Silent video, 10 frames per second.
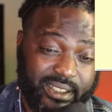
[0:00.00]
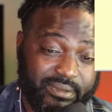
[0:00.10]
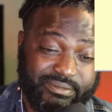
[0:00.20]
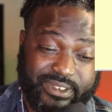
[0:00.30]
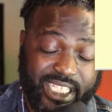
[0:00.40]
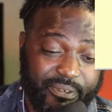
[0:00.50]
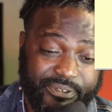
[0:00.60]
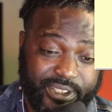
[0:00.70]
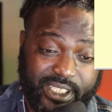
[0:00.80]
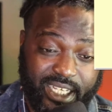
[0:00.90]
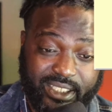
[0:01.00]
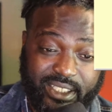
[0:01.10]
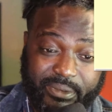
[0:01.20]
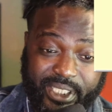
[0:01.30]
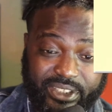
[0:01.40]
definitely not
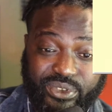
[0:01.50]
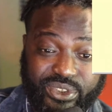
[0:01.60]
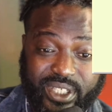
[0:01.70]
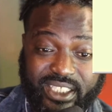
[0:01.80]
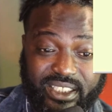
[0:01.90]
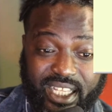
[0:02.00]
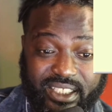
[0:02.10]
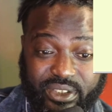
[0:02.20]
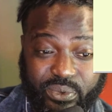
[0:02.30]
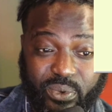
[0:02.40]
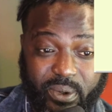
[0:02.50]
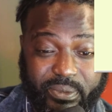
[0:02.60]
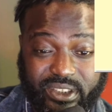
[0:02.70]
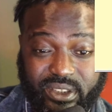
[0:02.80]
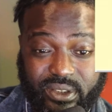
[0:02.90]
coming at you straight like you want
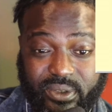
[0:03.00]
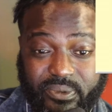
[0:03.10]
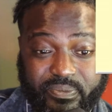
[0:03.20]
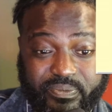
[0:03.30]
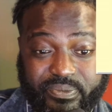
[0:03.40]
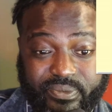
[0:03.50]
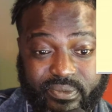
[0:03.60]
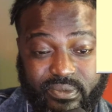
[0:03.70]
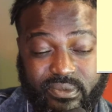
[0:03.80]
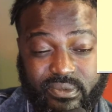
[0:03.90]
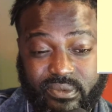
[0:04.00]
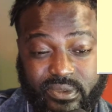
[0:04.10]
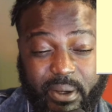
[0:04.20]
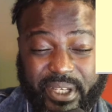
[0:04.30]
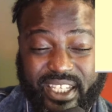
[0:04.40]
me to.
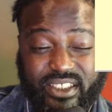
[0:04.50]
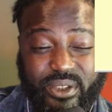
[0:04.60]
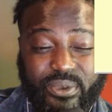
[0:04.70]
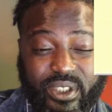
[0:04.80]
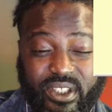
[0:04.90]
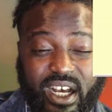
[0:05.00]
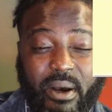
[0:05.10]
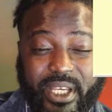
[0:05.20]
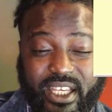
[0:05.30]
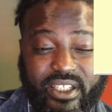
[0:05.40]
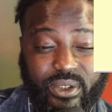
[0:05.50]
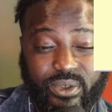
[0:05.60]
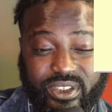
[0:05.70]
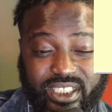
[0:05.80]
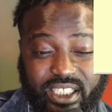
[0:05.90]
I'm hitting you
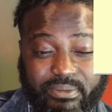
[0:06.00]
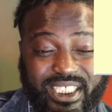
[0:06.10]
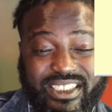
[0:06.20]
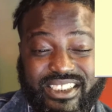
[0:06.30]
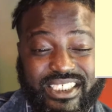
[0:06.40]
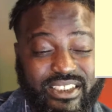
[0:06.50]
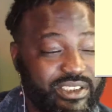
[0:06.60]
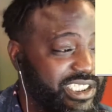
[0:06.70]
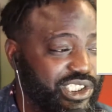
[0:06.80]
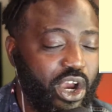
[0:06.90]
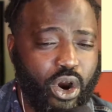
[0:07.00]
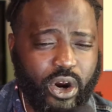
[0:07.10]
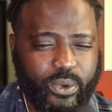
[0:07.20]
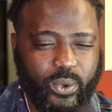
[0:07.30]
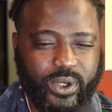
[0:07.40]
deep. This Art
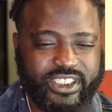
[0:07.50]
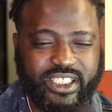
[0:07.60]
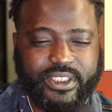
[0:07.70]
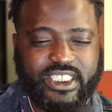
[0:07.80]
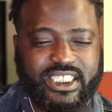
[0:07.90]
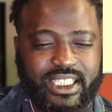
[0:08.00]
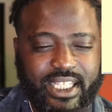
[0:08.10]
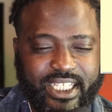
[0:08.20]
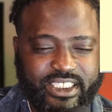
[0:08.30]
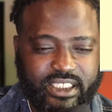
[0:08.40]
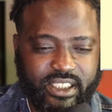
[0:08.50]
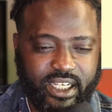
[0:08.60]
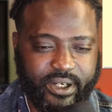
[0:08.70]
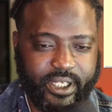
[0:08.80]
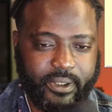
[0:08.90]
of War series is legendary.